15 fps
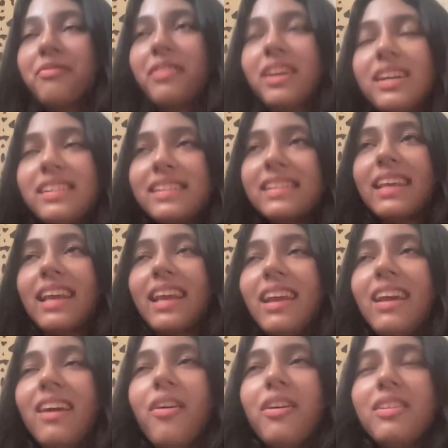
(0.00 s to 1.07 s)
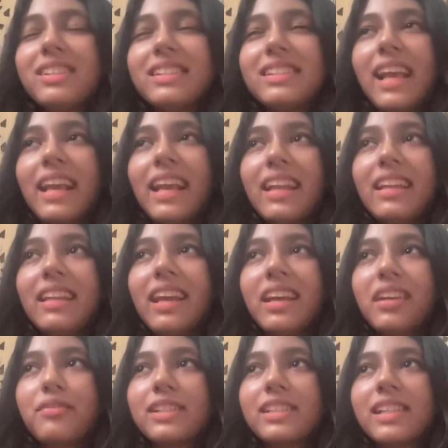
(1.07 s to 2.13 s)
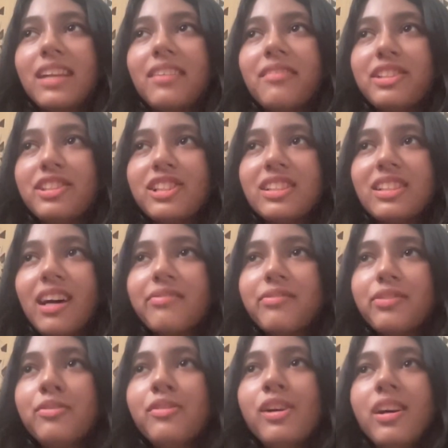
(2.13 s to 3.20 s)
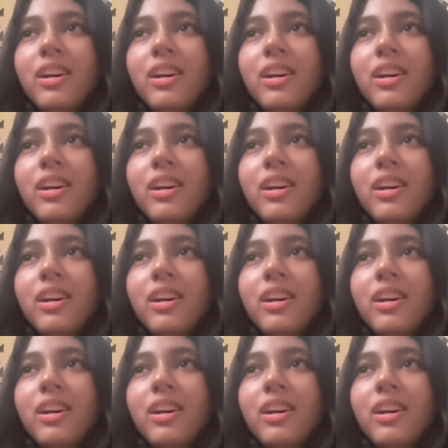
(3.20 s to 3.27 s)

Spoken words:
first day or the second day. It was like we just have to